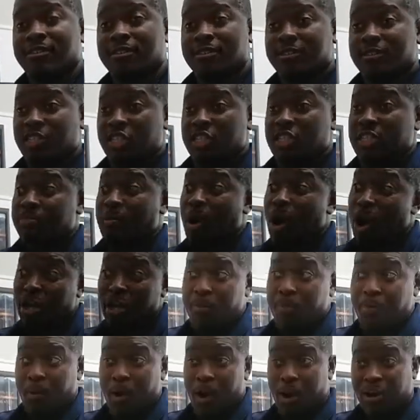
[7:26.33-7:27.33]
the
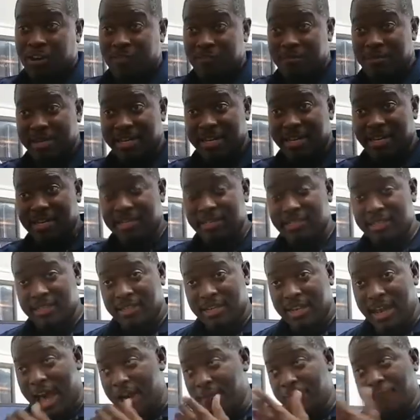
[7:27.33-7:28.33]
smarter part of me is
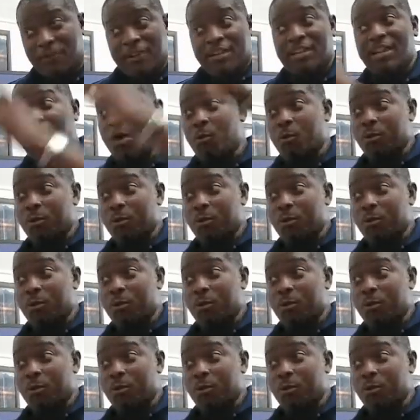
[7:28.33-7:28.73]
I figured out